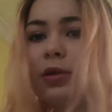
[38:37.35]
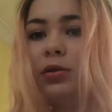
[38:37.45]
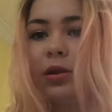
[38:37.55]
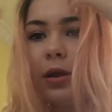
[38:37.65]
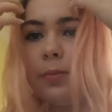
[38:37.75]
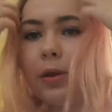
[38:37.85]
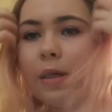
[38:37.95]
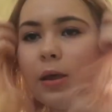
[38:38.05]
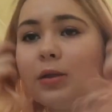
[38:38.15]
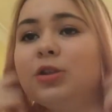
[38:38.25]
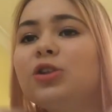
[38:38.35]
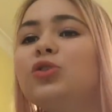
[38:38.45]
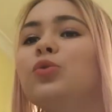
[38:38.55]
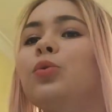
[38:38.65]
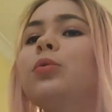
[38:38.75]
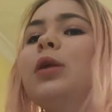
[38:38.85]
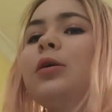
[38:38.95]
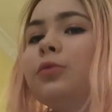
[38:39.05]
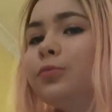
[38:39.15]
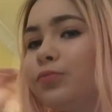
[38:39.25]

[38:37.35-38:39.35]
So yeah, my hair's short now,